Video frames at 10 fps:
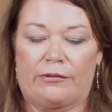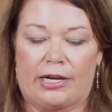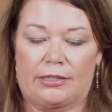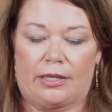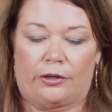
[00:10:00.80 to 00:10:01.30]

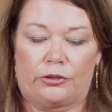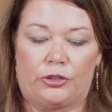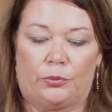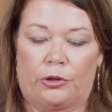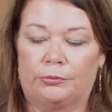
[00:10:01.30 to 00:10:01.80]
kind of sliders
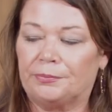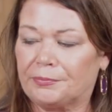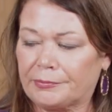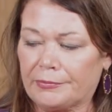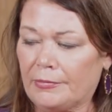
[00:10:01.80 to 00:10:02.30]
you want.
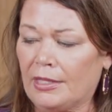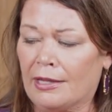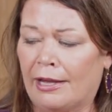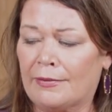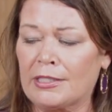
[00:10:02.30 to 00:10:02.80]

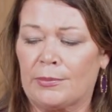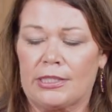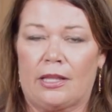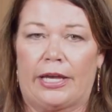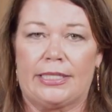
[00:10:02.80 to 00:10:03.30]
I have some
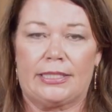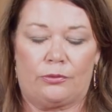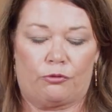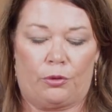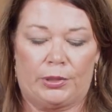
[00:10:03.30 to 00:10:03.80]
sliced
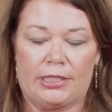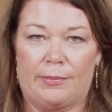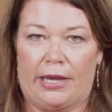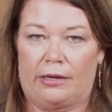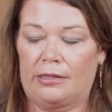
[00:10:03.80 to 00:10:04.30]
Roma
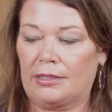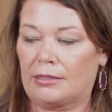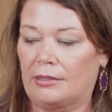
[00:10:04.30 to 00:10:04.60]
tomatoes.